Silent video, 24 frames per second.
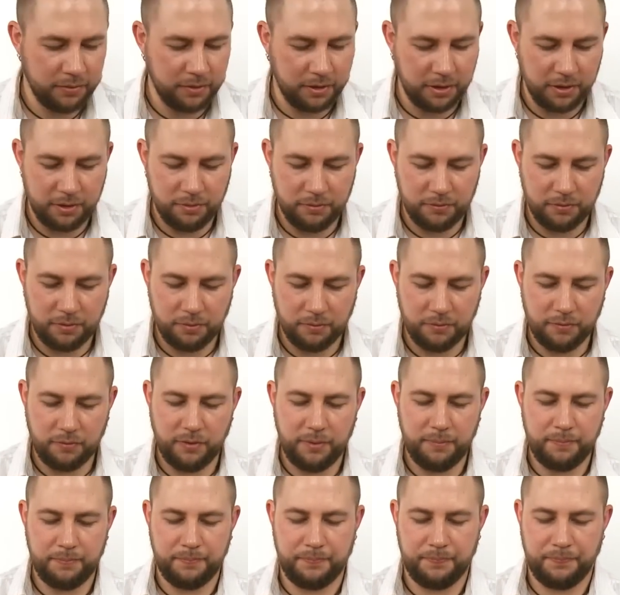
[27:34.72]
We're gonna use those three.
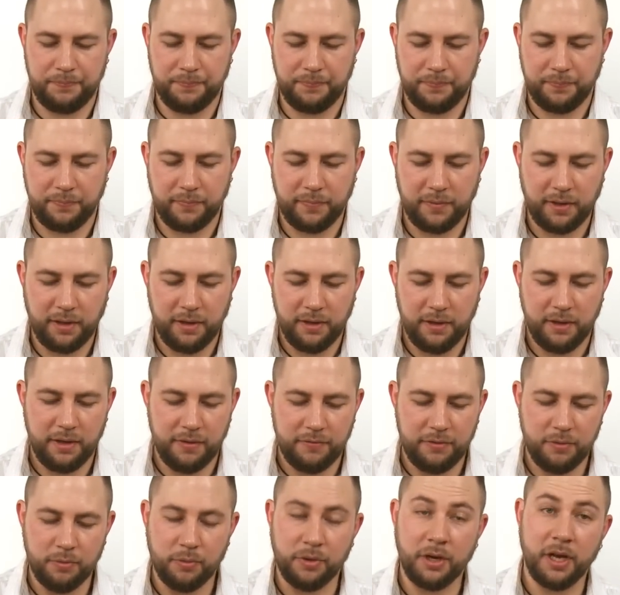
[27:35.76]
If
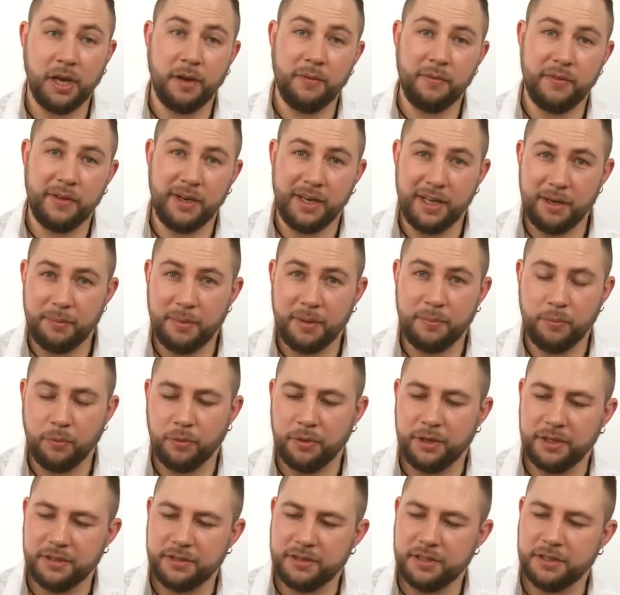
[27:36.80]
you want to have a little bit more
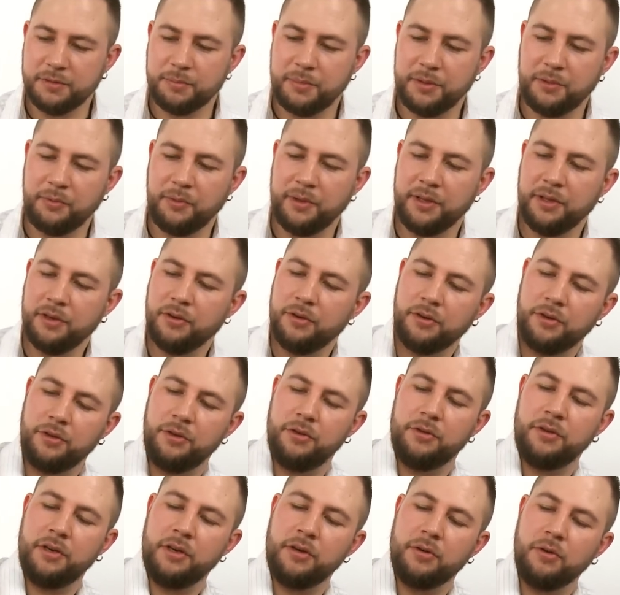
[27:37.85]
distance between the hook,
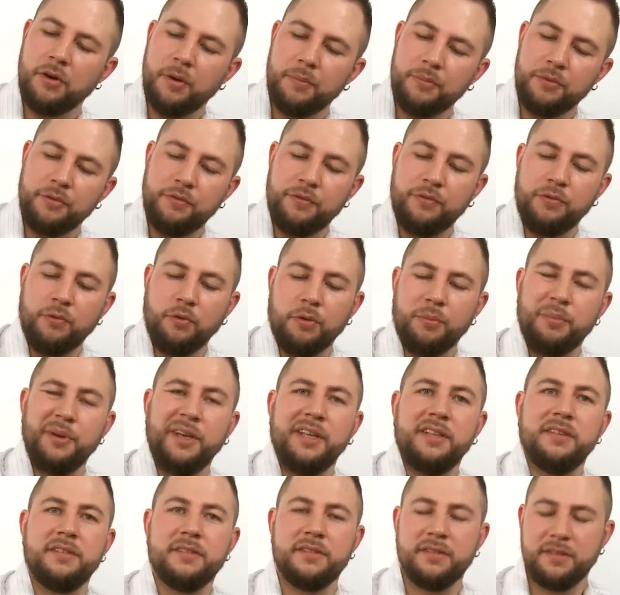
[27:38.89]
you can go up to four
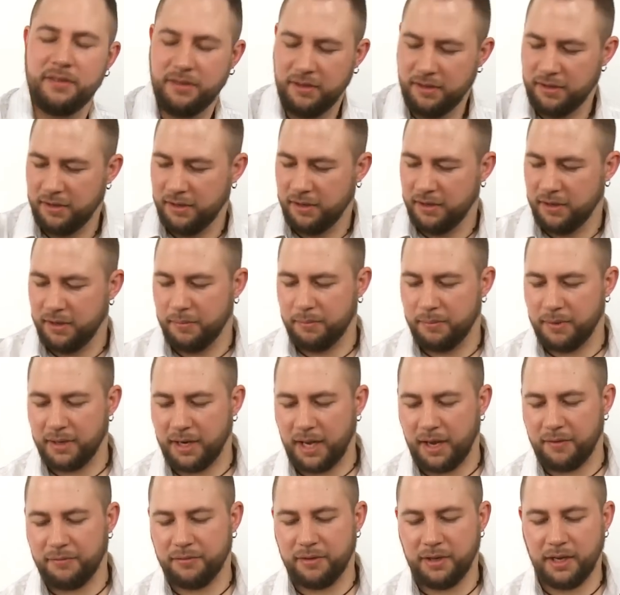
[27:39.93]
beads, but
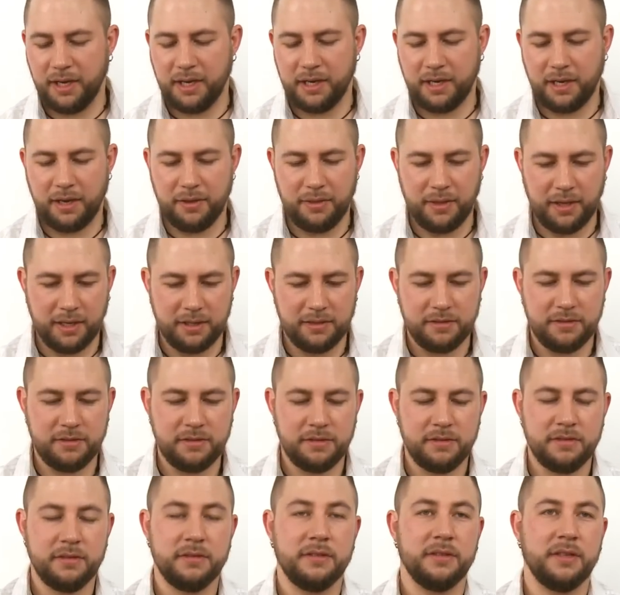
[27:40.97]
after that I think
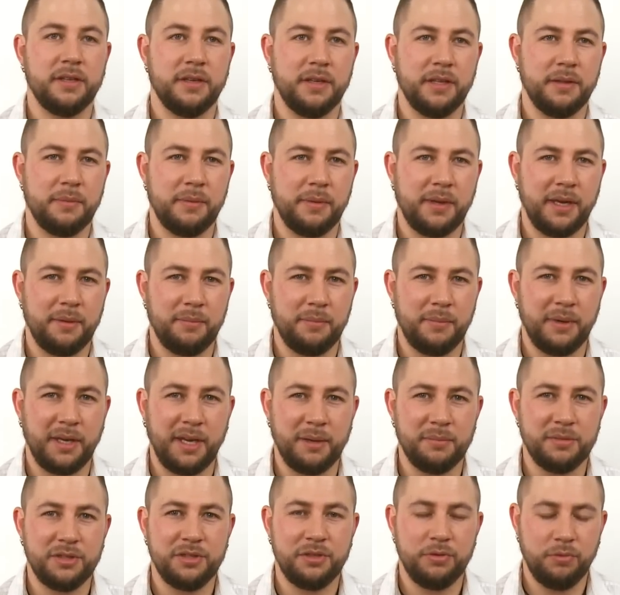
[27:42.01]
it's it
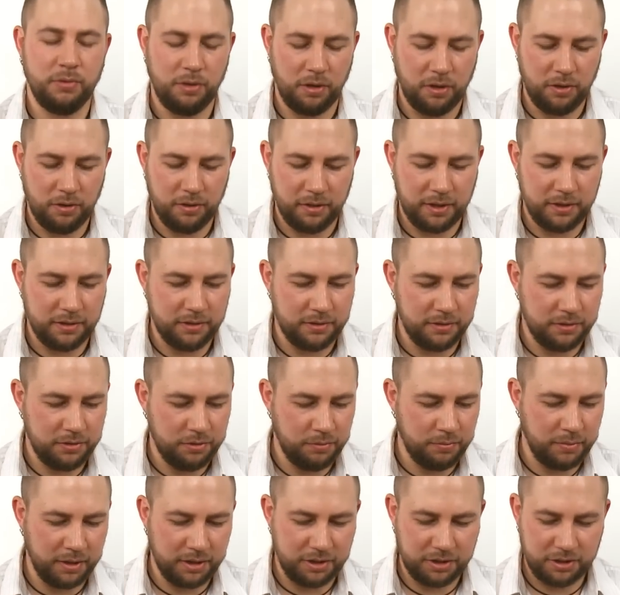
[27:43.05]
becomes too long and
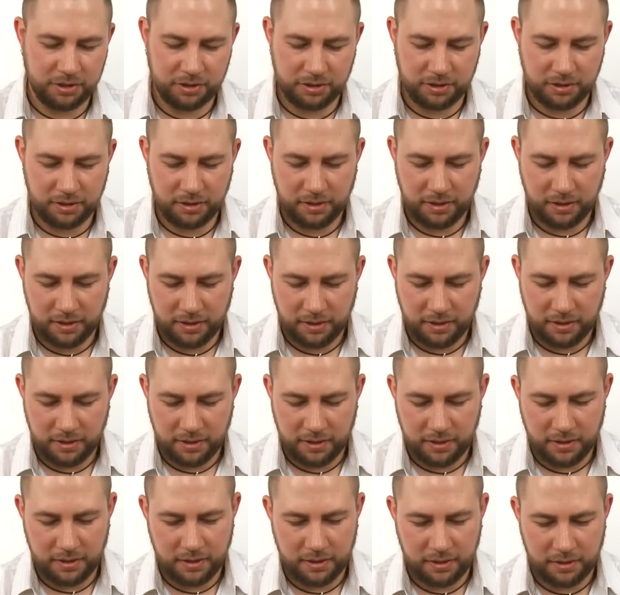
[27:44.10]
too much
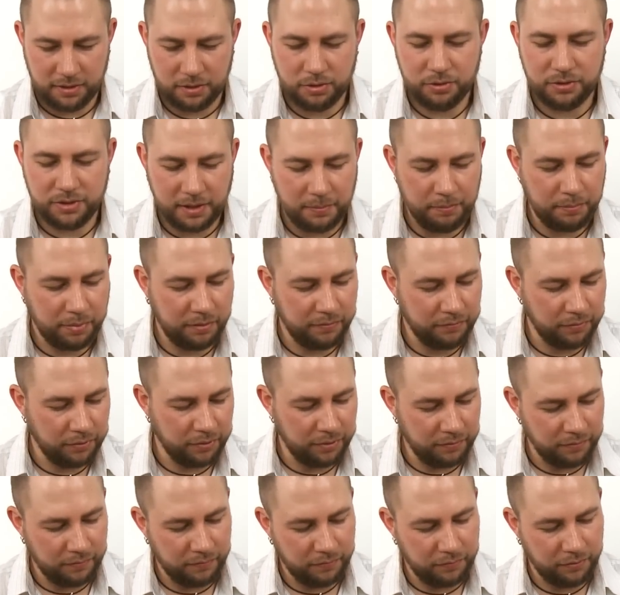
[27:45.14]
too simple for
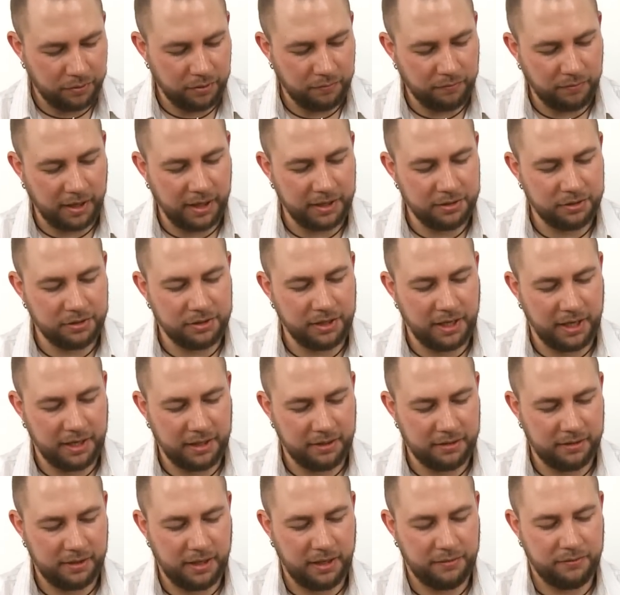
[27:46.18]
the for the fly to
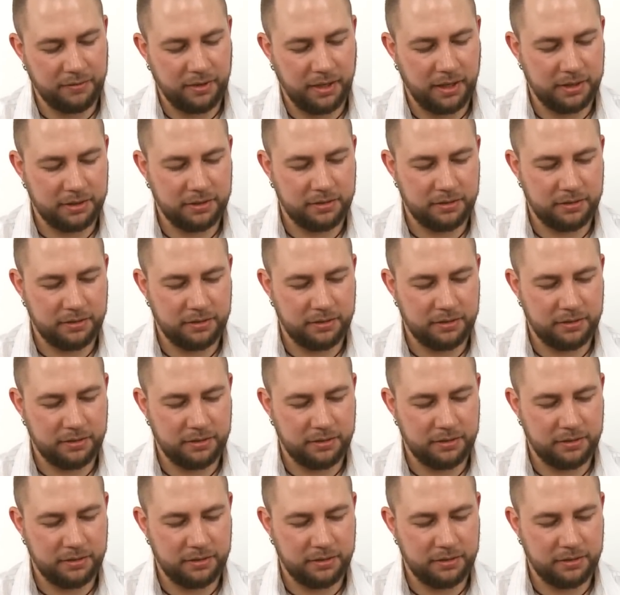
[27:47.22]
tangle after that.